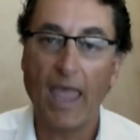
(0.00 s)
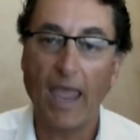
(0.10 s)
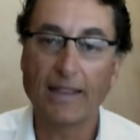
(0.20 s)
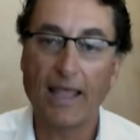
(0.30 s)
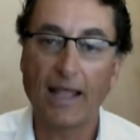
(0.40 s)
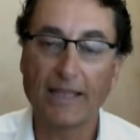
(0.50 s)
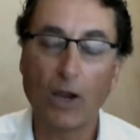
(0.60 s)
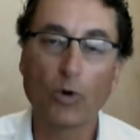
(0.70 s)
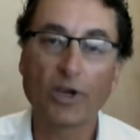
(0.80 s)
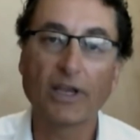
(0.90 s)
and that
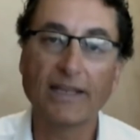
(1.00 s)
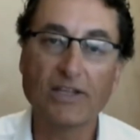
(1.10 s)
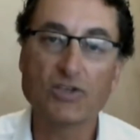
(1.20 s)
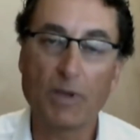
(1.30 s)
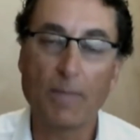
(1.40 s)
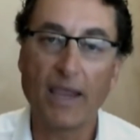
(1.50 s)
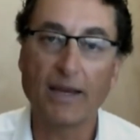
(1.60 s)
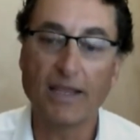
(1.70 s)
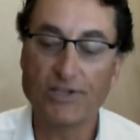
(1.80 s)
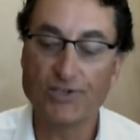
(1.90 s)
networking needs to be
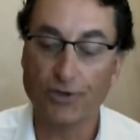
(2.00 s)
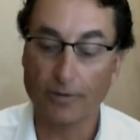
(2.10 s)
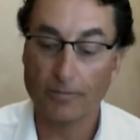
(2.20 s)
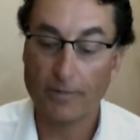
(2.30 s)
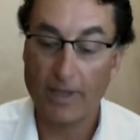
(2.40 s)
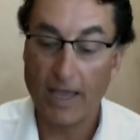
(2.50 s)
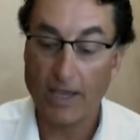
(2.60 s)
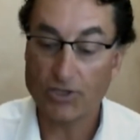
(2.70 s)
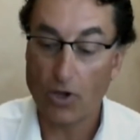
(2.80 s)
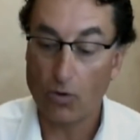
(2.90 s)
made easier.
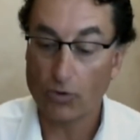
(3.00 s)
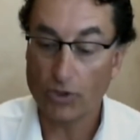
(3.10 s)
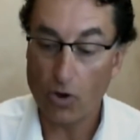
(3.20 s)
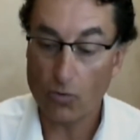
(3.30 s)
So,